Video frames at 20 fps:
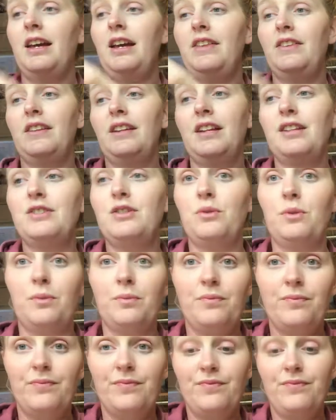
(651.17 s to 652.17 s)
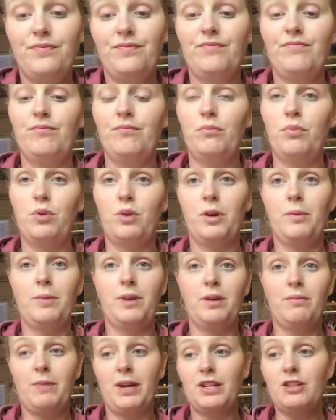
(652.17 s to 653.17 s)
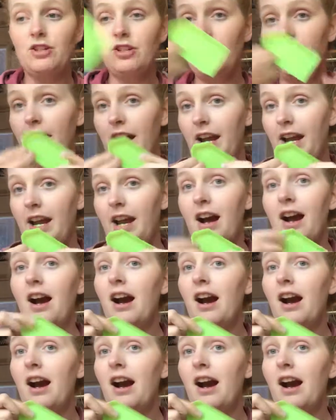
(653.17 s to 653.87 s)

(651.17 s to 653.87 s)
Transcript: and then I do them pour them into my tray.